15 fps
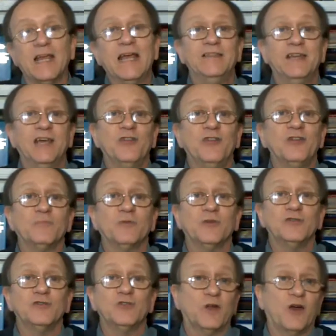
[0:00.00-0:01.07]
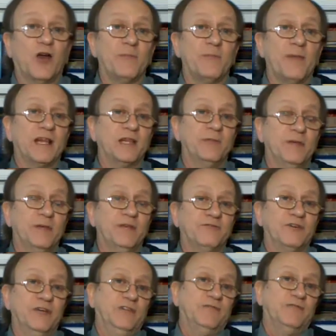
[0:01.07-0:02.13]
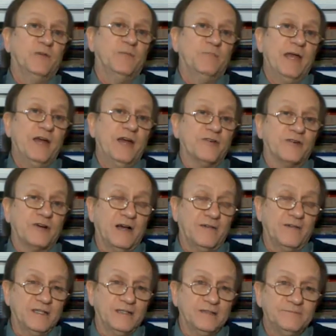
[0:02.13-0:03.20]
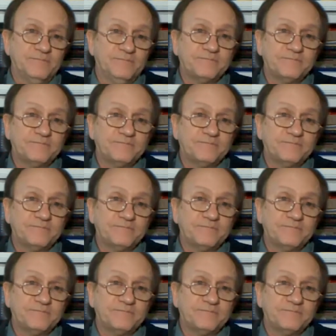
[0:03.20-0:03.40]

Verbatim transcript: and the other person would automatically be freed from the marital covenant,